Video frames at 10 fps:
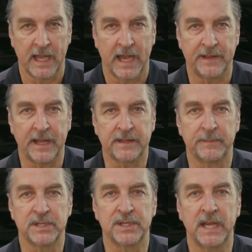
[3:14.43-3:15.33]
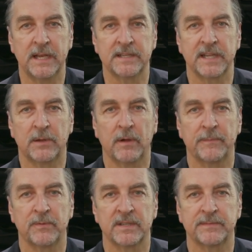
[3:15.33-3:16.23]
and that the machine is
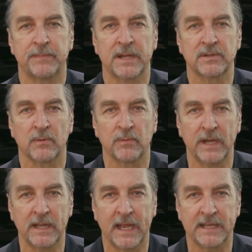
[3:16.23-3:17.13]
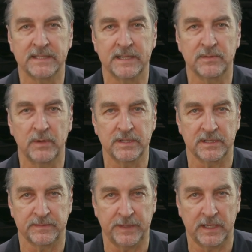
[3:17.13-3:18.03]
equipped with special relays and
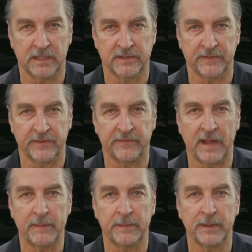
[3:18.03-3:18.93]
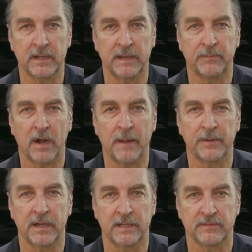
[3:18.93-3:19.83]
switches because of the flammability
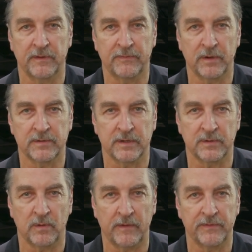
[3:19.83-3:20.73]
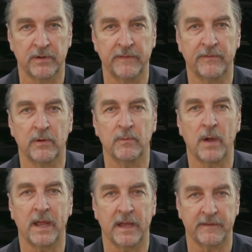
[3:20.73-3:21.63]
properties refrigerant
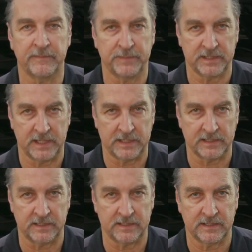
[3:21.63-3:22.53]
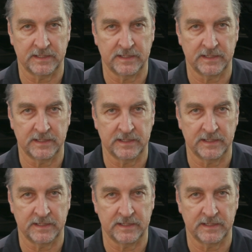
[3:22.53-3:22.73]
1234YF possesses.